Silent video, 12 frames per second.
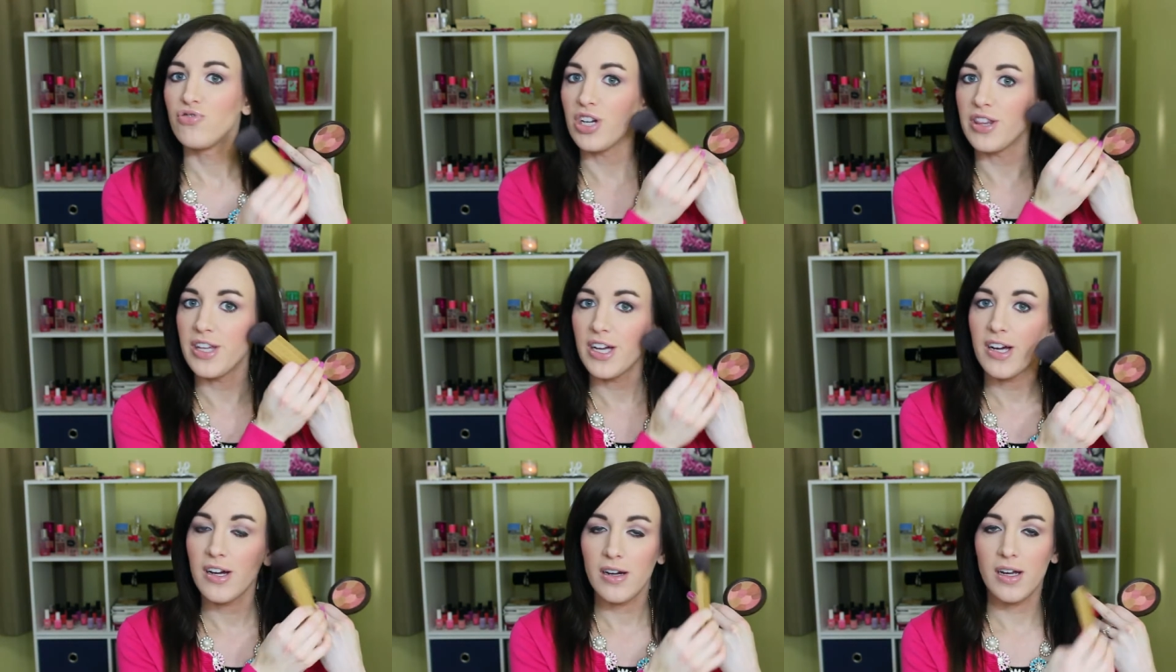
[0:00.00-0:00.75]
right
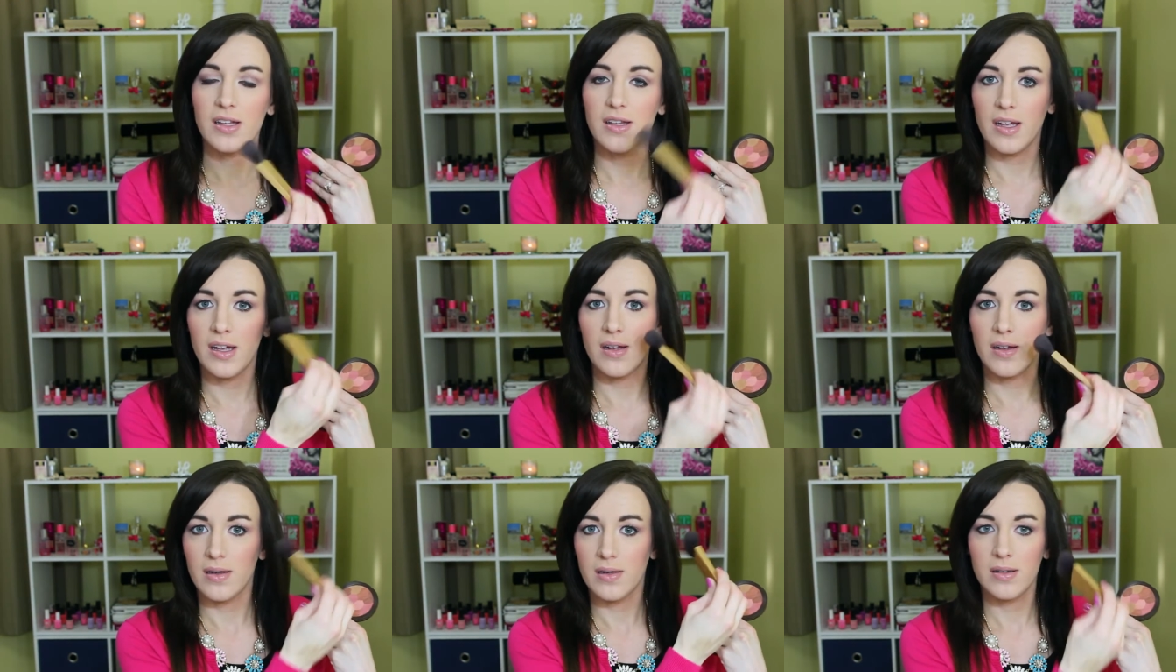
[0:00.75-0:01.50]
there, and
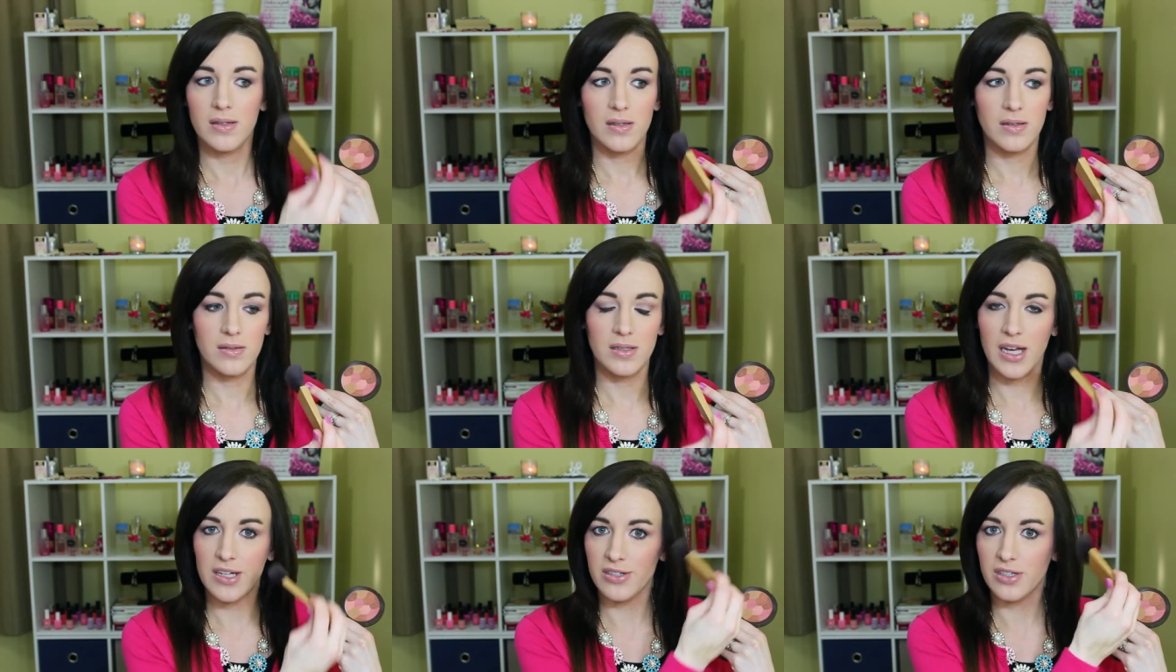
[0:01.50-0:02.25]
then
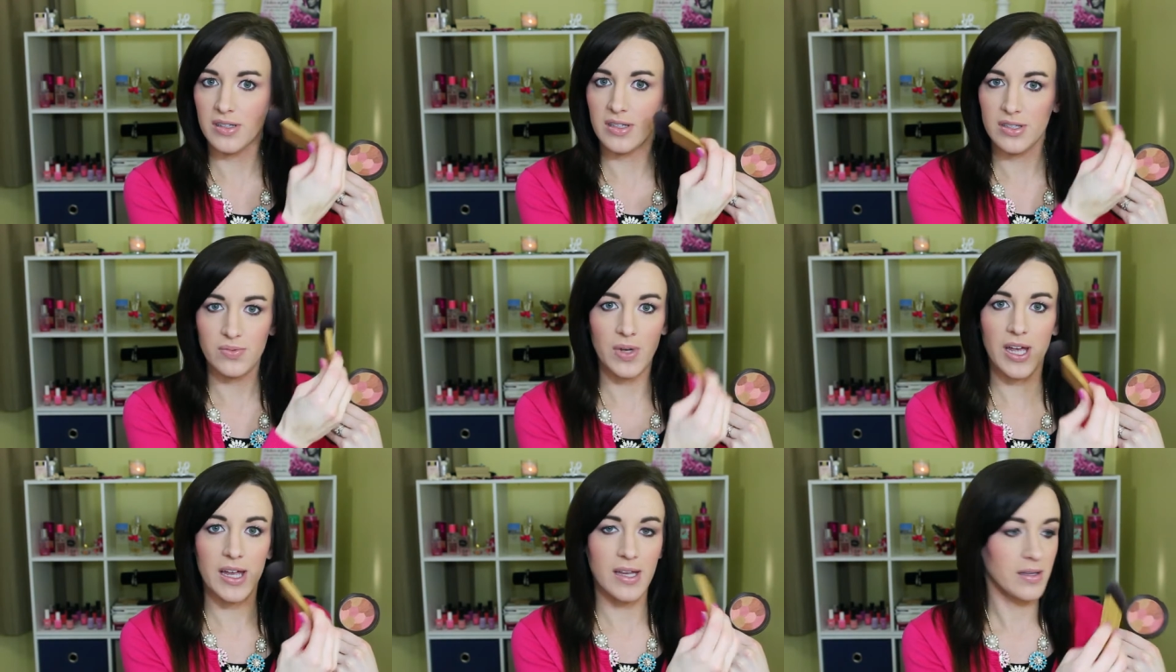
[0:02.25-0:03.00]
kind of turn it this
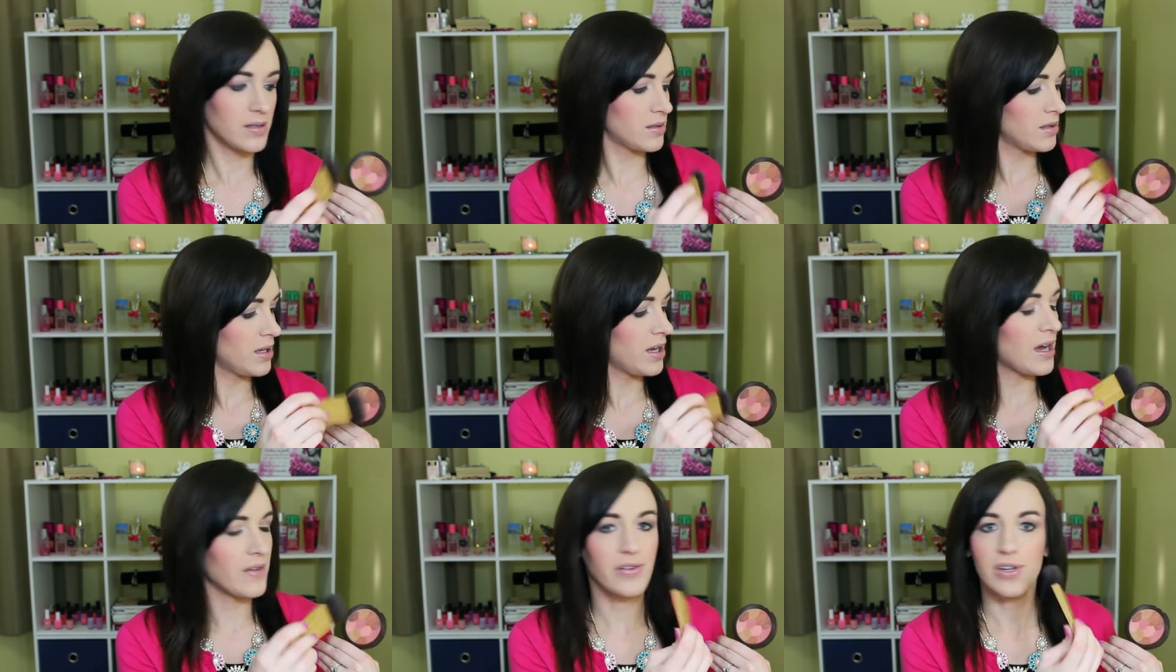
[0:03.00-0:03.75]
way
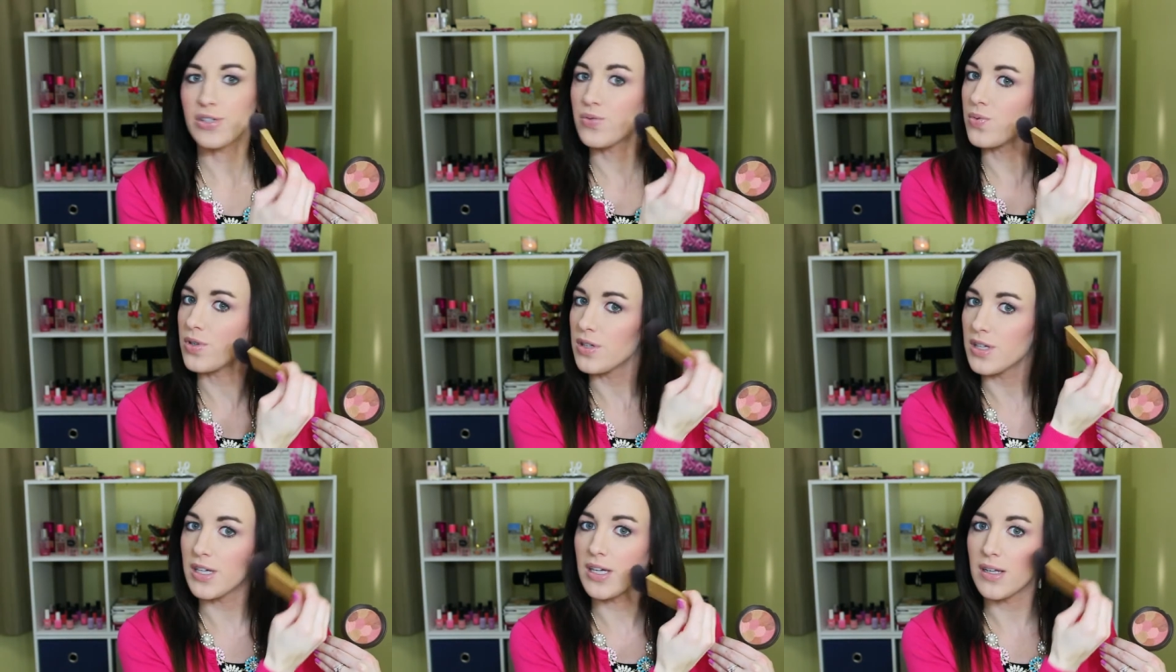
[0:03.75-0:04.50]
after I
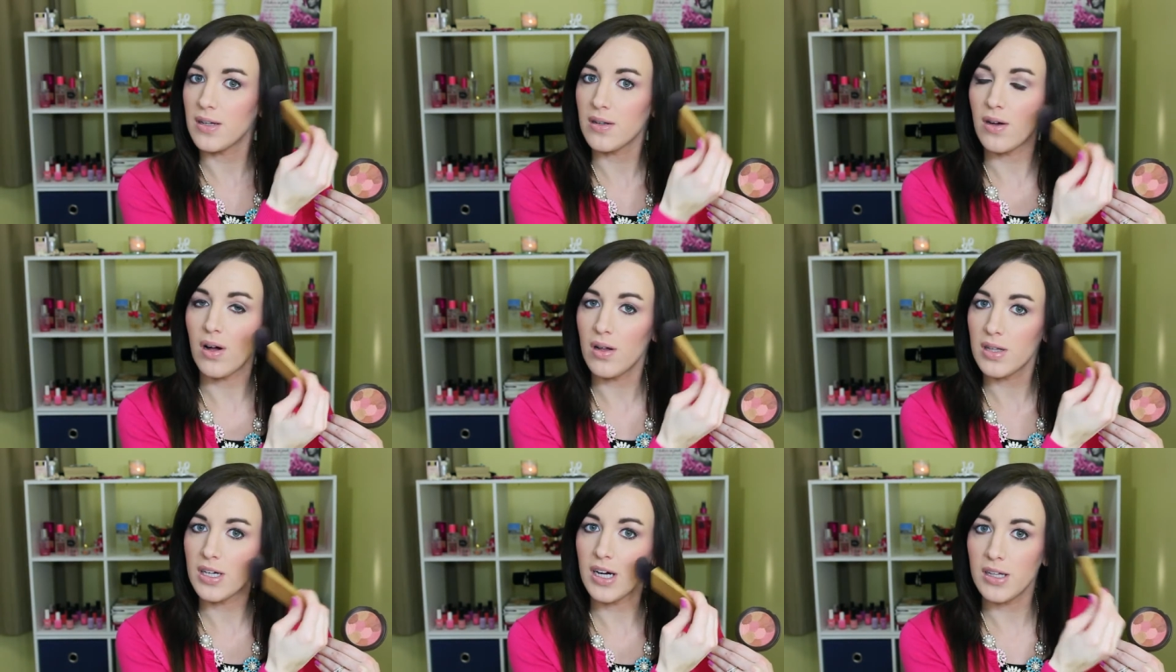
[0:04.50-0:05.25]
swirl it in
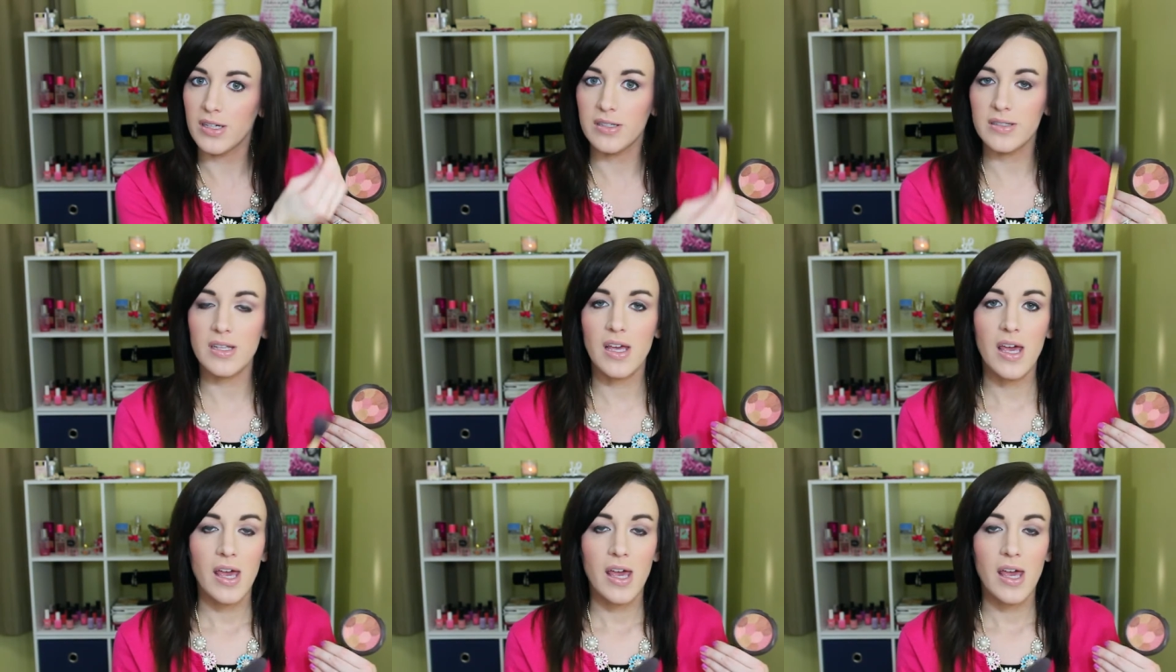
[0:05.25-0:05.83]
all the colors.